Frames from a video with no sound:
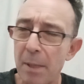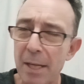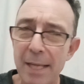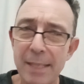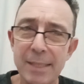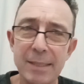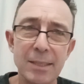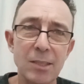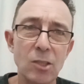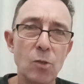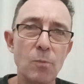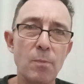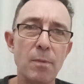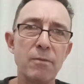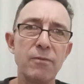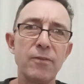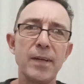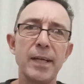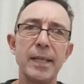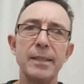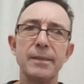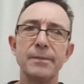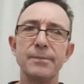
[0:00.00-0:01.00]
But they sealed
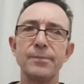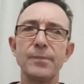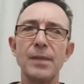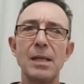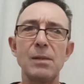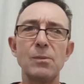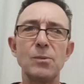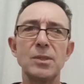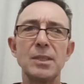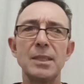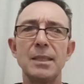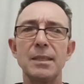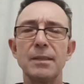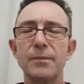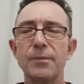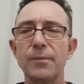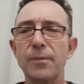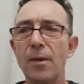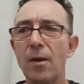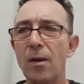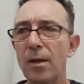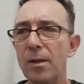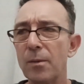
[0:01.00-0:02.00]
my fate. That was
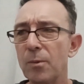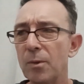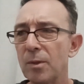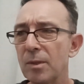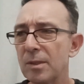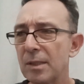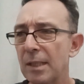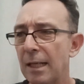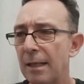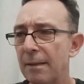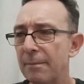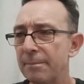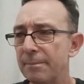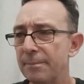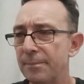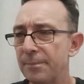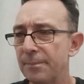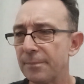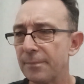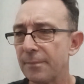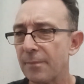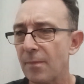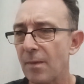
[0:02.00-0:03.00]
it. I was
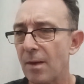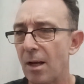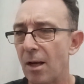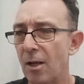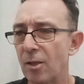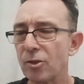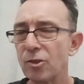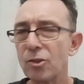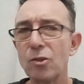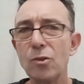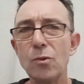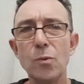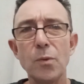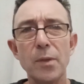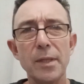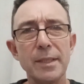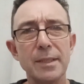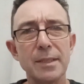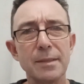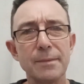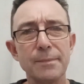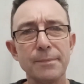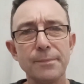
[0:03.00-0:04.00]

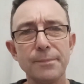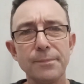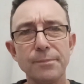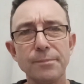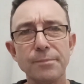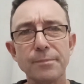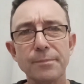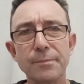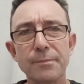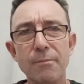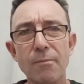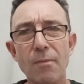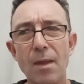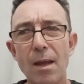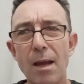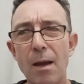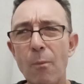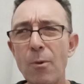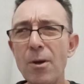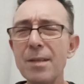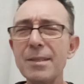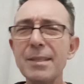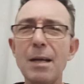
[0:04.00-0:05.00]
escorted.
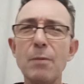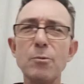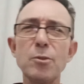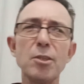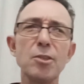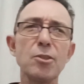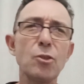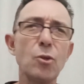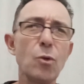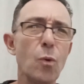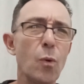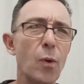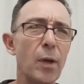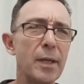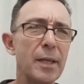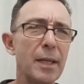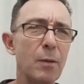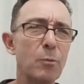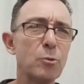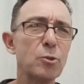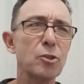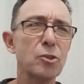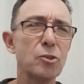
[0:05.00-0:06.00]
And when I say I was
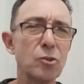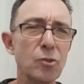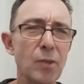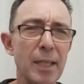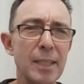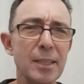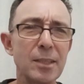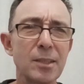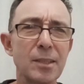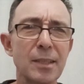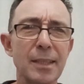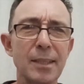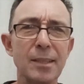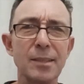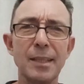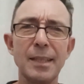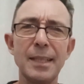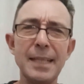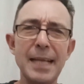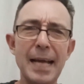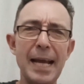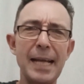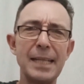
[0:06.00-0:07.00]
escorted, it was a strange thing,
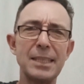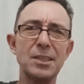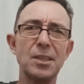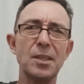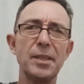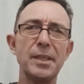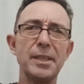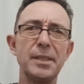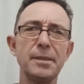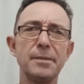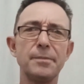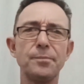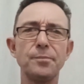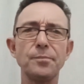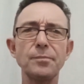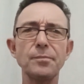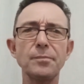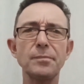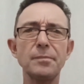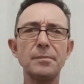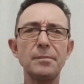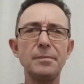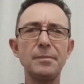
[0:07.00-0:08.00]
because they didn't actually
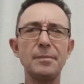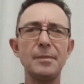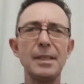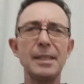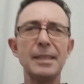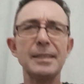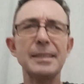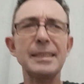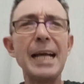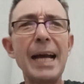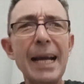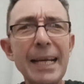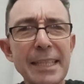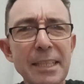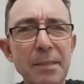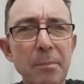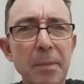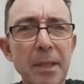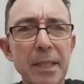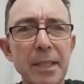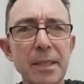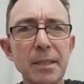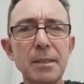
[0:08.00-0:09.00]

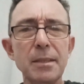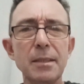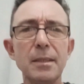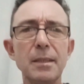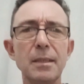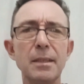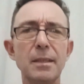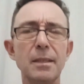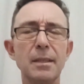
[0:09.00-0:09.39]
take me.